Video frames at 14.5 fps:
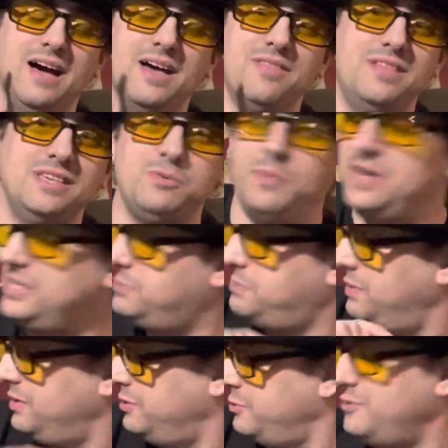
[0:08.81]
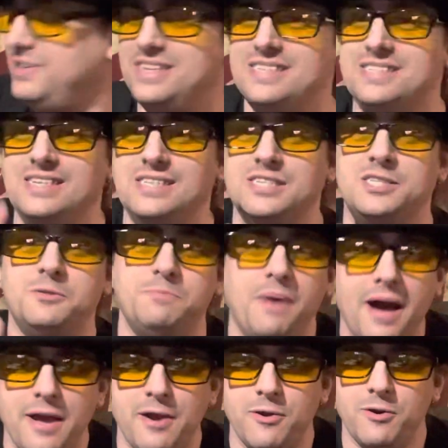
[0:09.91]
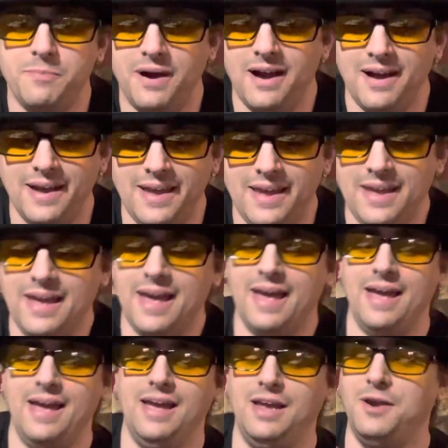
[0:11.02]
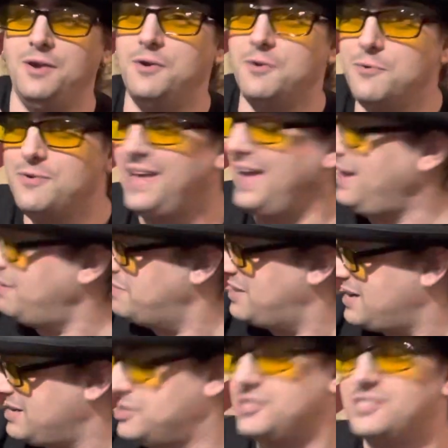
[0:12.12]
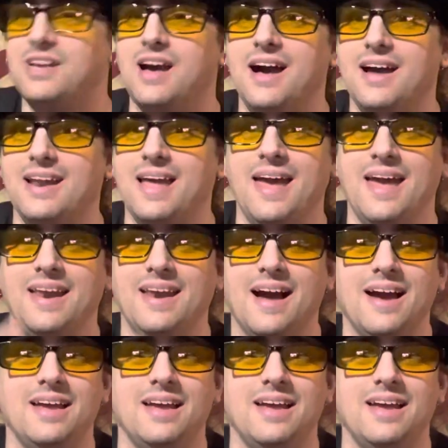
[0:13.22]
This week's balloon is inspired by a new game that I just got, and